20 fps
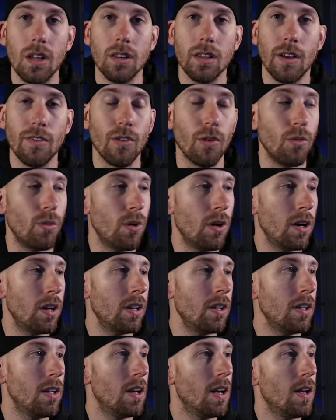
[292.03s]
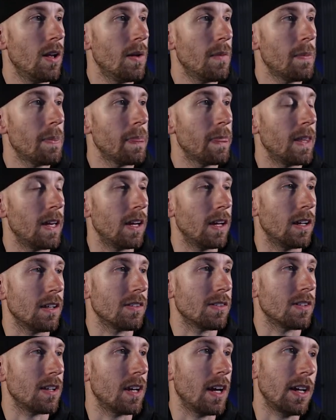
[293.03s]
level 1,
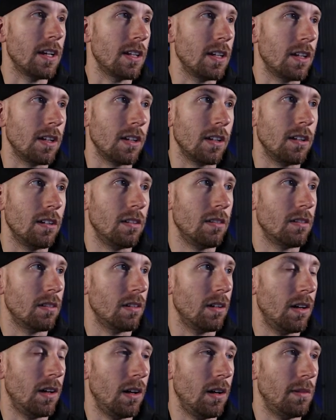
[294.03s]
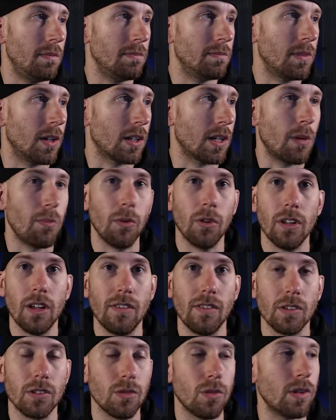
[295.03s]
and say I needed a couple
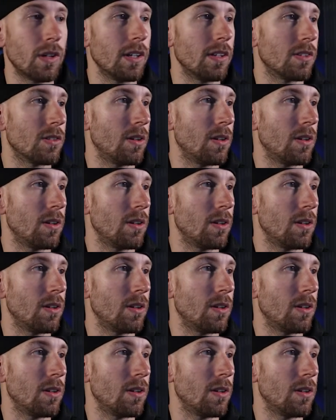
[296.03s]
level 20s.